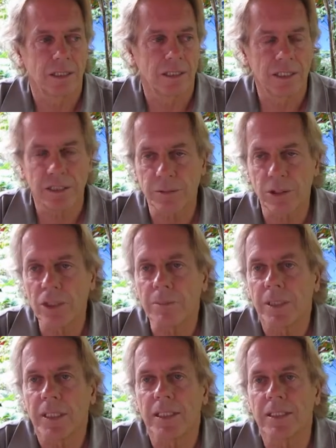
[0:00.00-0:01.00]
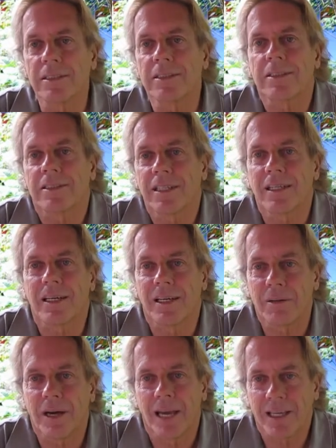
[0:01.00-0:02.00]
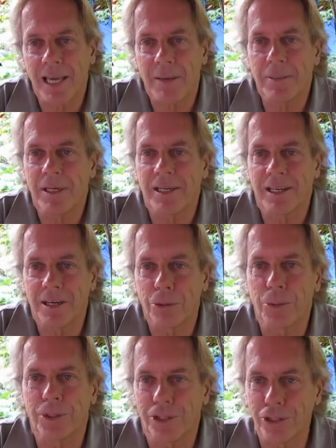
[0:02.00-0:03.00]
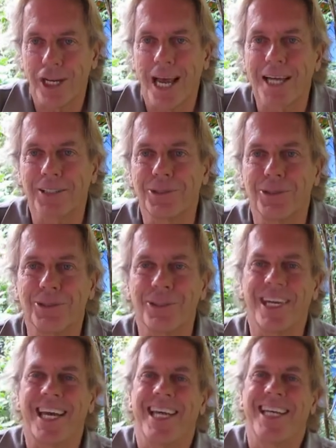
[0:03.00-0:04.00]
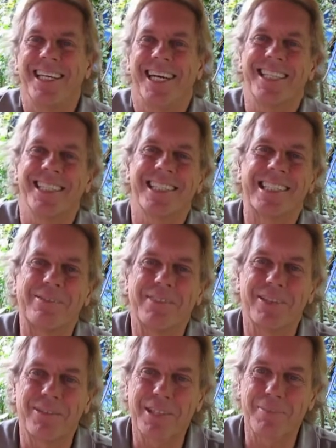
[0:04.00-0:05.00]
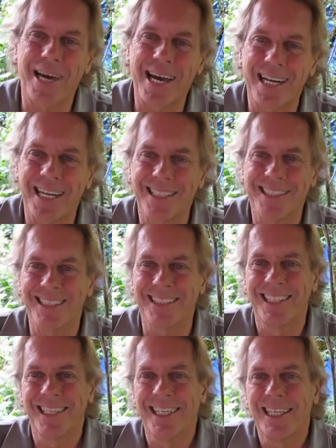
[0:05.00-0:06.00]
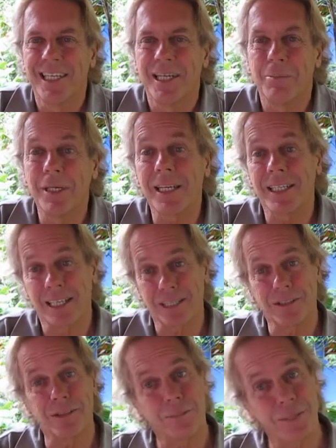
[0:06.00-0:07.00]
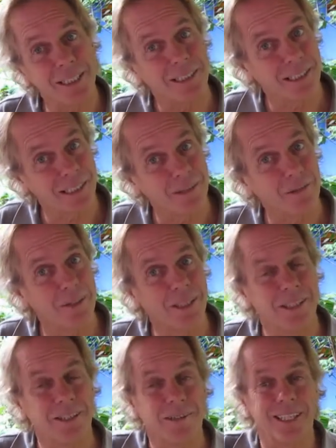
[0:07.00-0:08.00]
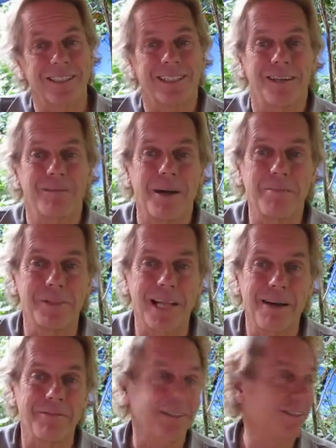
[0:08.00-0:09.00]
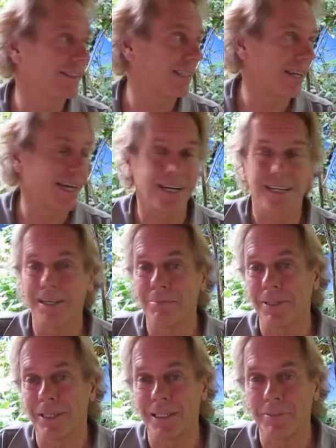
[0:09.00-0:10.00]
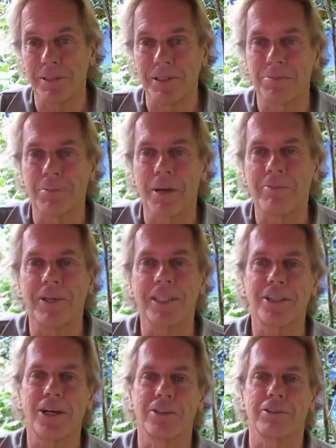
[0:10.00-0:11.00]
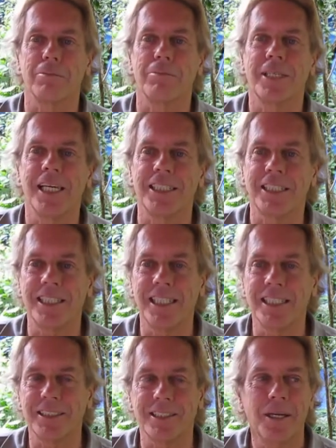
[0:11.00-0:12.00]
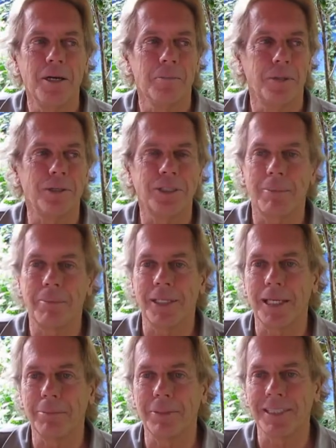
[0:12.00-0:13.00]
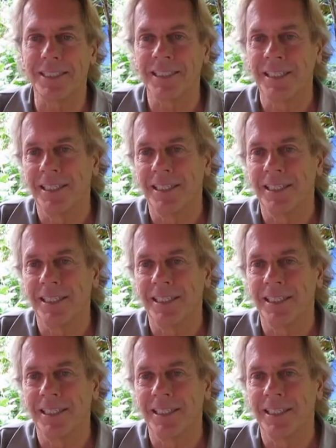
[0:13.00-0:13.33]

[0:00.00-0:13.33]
it's good because I came in here with a good attitude, okay? I didn't come here with a bad attitude. But I do admit that when you're around, I'm laughing. There's a lot of hippie-dippies. My friend calls them PhDs, post-hippie-dippies.